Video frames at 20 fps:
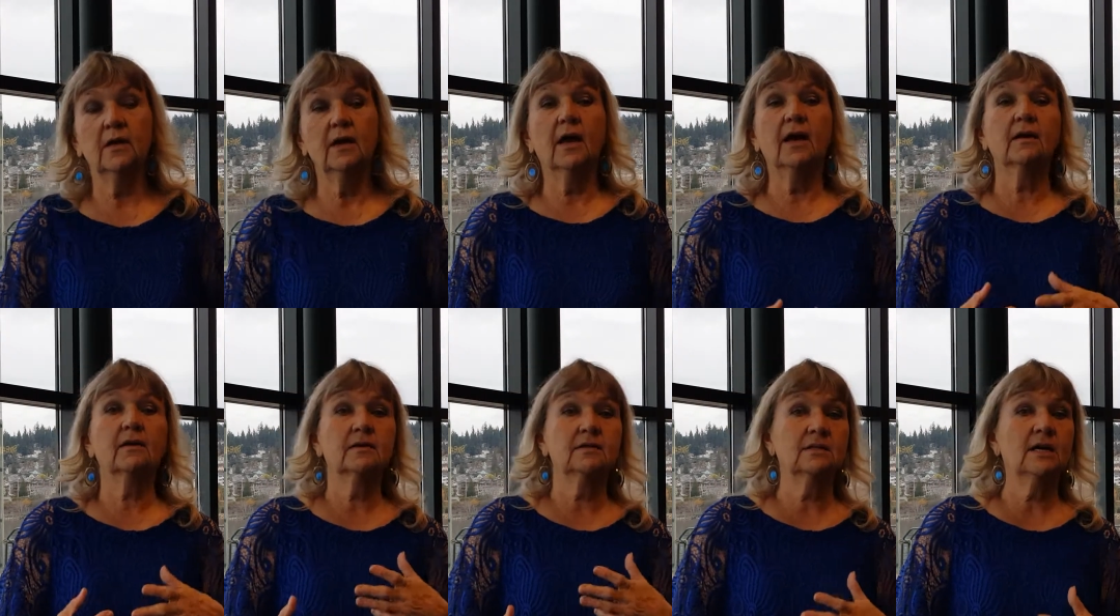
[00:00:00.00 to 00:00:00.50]

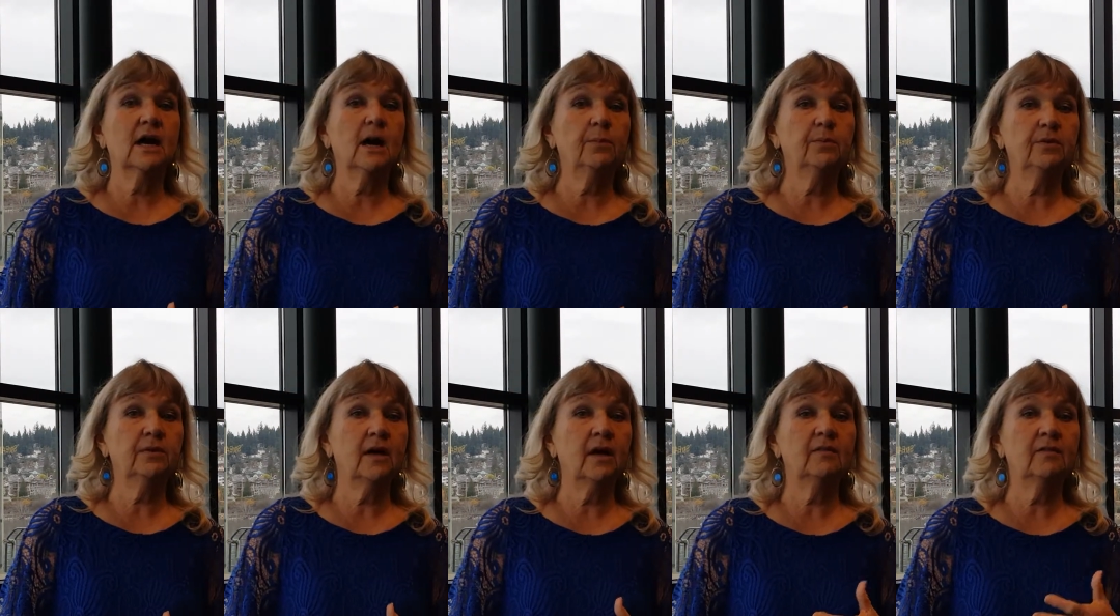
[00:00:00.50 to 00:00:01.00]
And on top
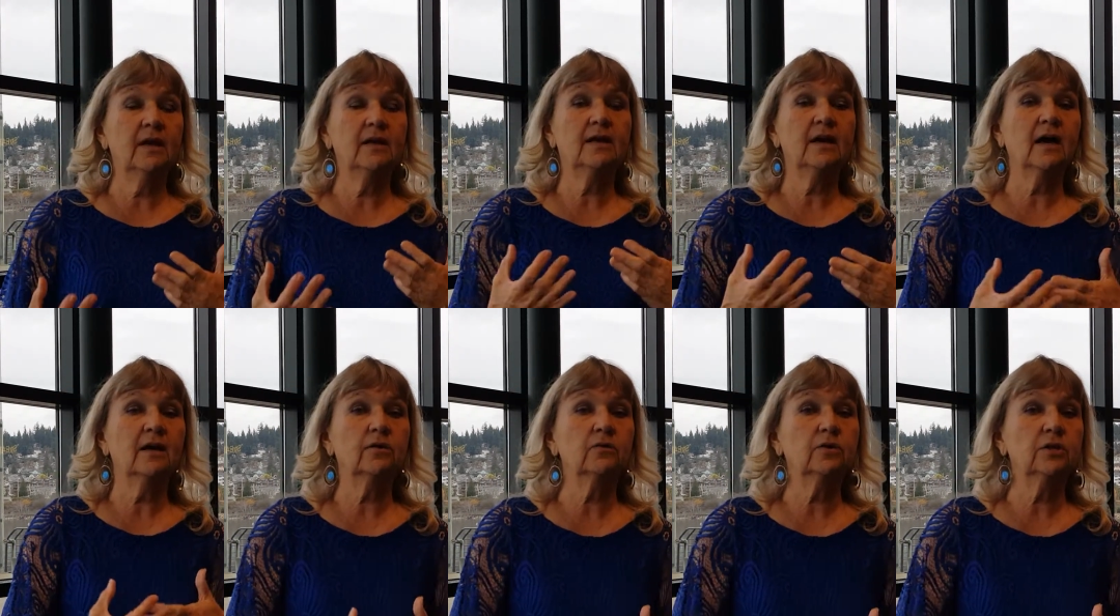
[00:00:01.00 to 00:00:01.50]
of that, they
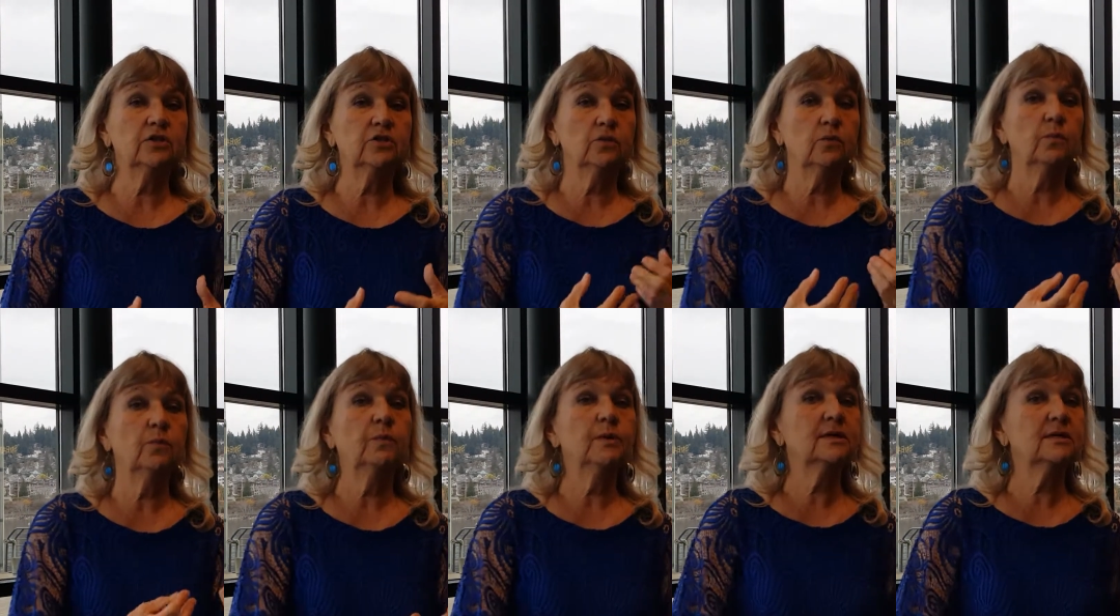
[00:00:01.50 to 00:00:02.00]
not only do
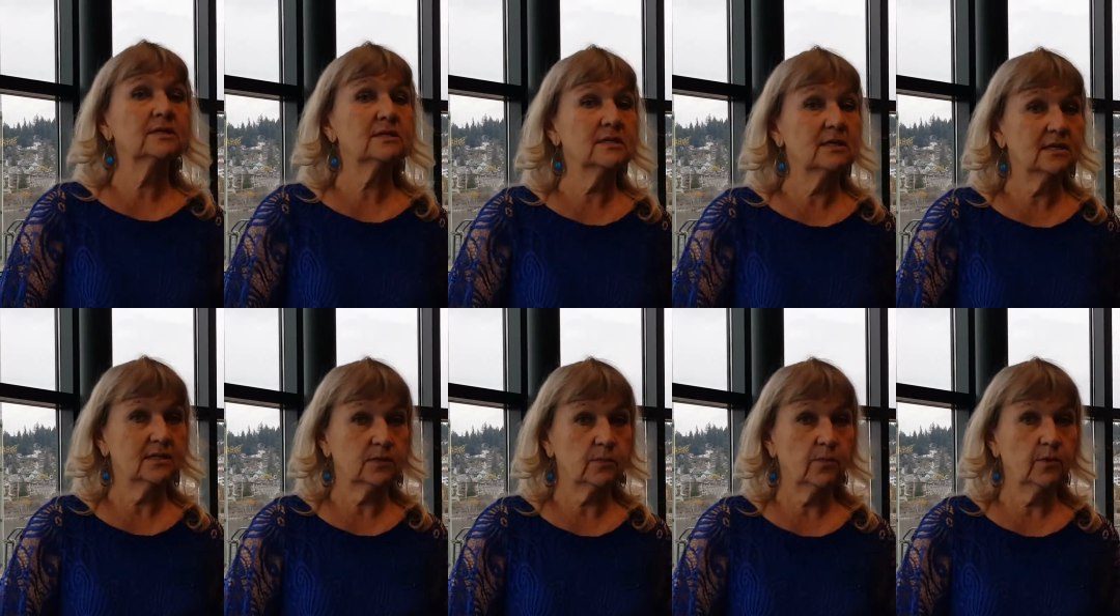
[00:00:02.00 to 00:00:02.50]

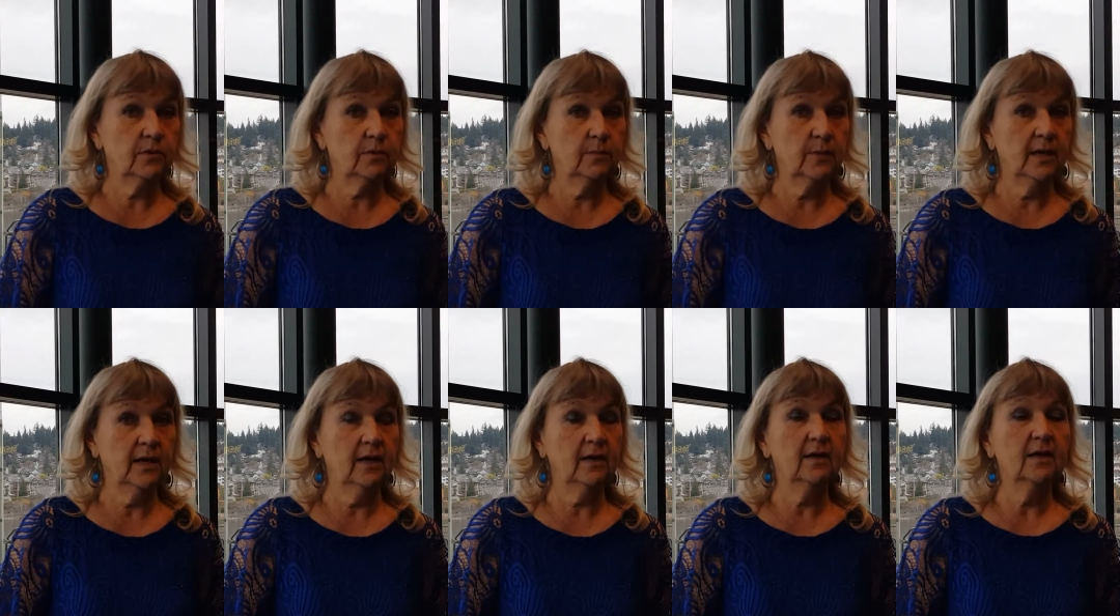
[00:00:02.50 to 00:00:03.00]
business with
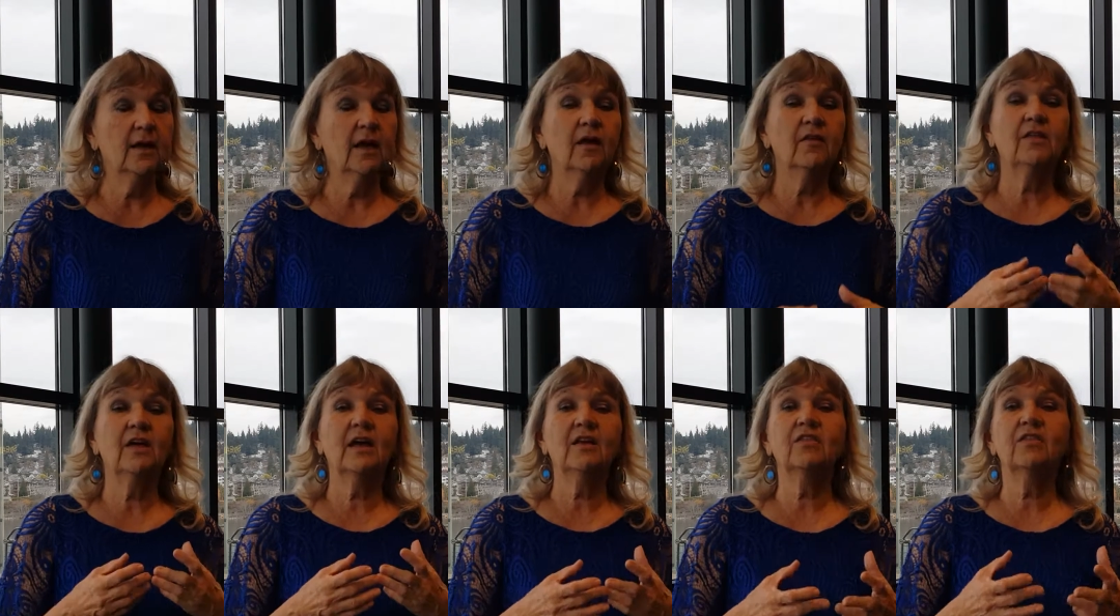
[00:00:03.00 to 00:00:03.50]
me,
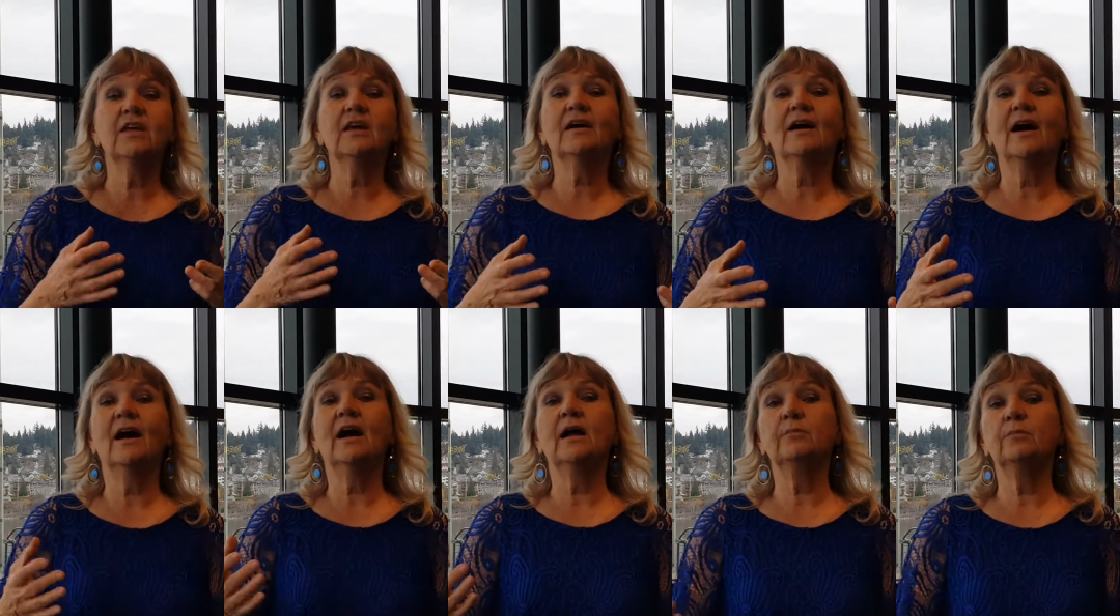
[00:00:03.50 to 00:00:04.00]
they think
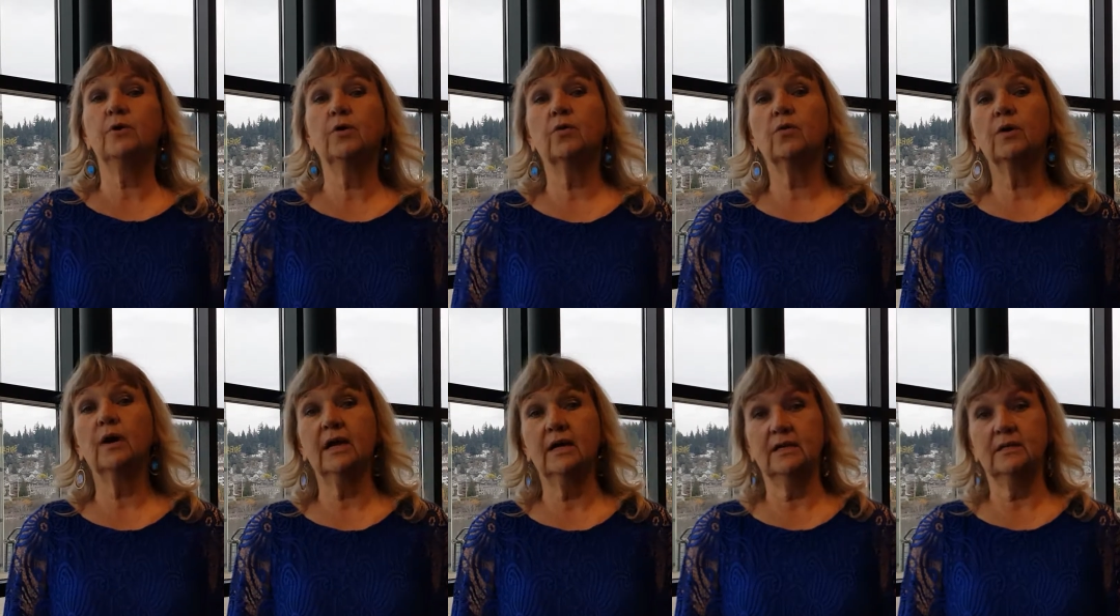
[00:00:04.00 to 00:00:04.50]
I'm
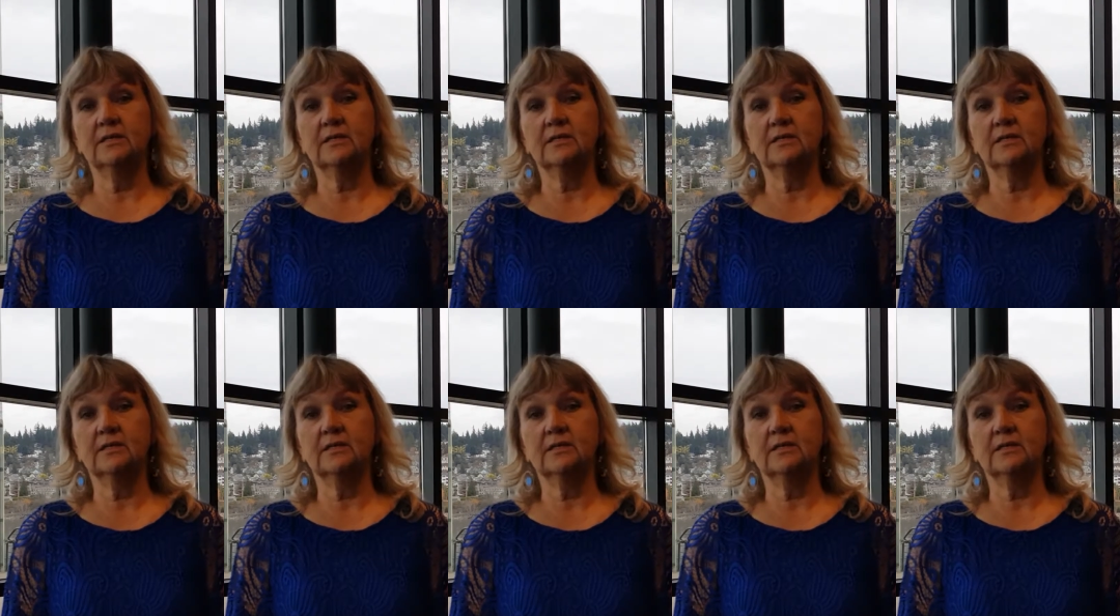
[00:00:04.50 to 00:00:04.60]
great.